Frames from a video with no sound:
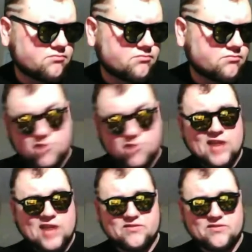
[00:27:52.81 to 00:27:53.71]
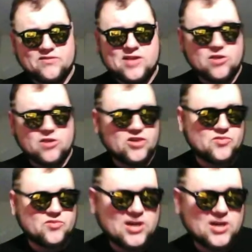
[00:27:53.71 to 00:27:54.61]
have a whole lot of stuff to say about Greece, but
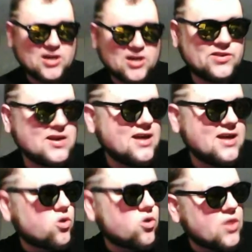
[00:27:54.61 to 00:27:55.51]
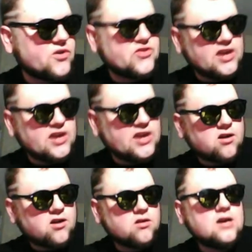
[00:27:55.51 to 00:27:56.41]
I'm not going, or whether it's here,